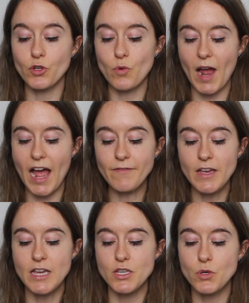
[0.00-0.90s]

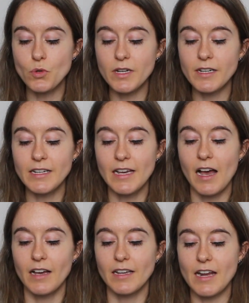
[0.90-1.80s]
graph. You can
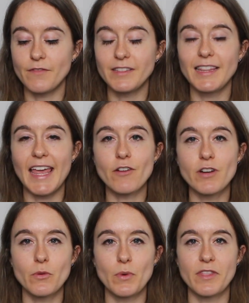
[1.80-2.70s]
kind of layer
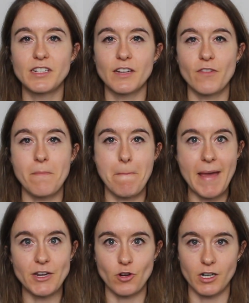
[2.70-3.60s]
it with different
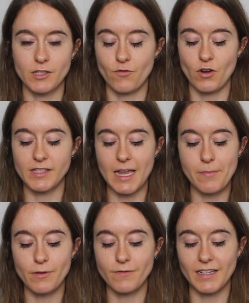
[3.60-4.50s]
metrics. For
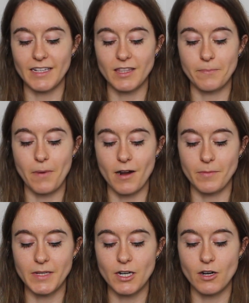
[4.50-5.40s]
example, if I click the
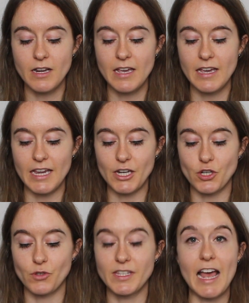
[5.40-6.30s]
bottom here, it
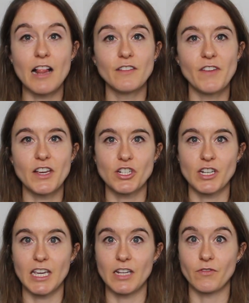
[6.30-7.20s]
shows the elevation
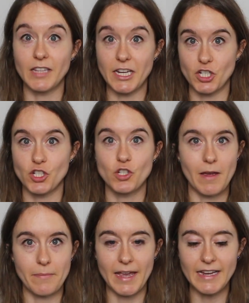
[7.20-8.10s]
in relation to
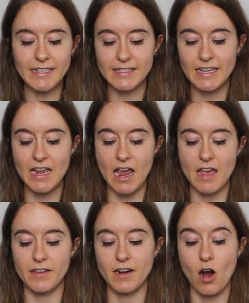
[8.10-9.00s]
my pace, and
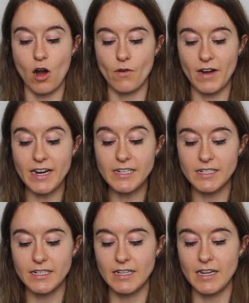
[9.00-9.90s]
then heart
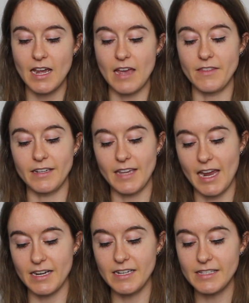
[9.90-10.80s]
rate, and then
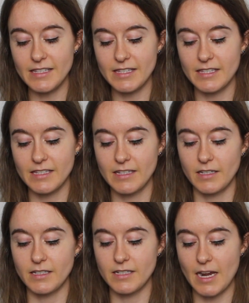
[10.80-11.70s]
cadence,
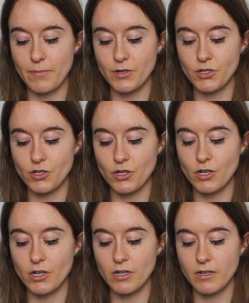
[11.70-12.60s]

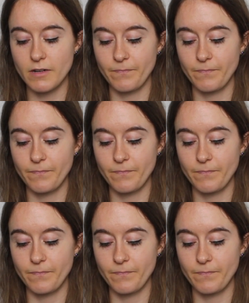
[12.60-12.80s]
temperature,